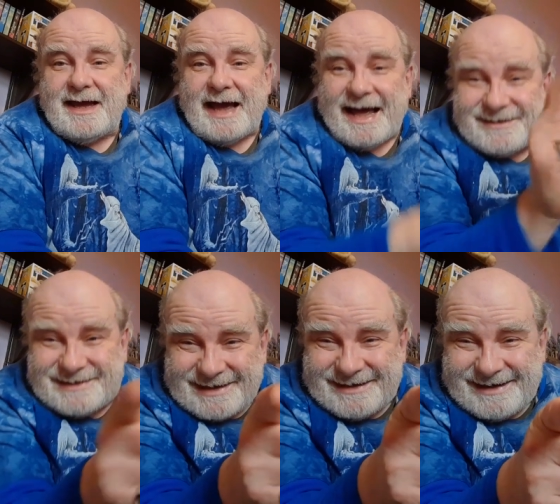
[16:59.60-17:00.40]
I'll
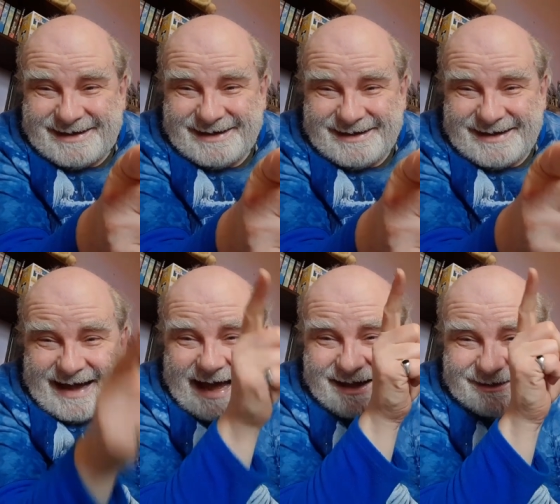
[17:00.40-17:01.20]
see thee
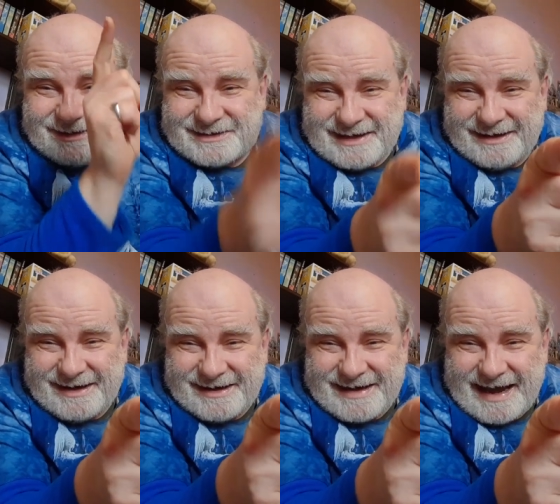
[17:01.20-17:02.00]

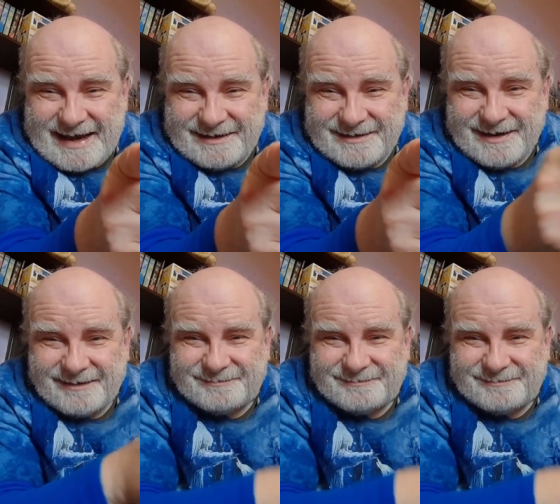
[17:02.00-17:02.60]
again.